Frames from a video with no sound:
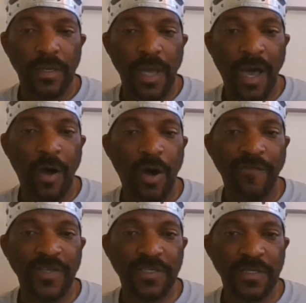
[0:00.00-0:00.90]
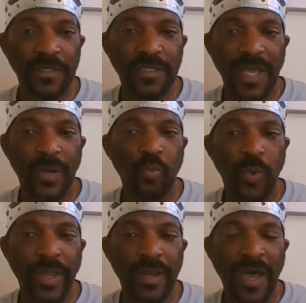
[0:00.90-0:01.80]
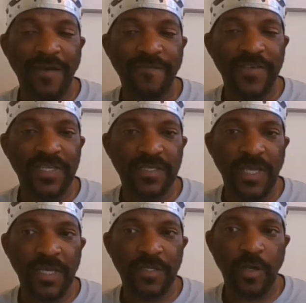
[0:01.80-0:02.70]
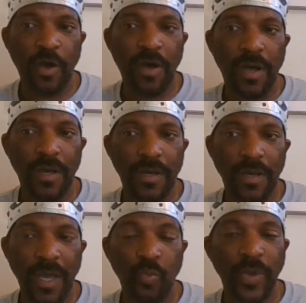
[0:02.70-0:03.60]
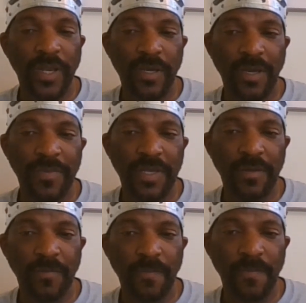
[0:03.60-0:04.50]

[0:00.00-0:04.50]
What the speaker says: our harvest is and when our feast days are and when they come in.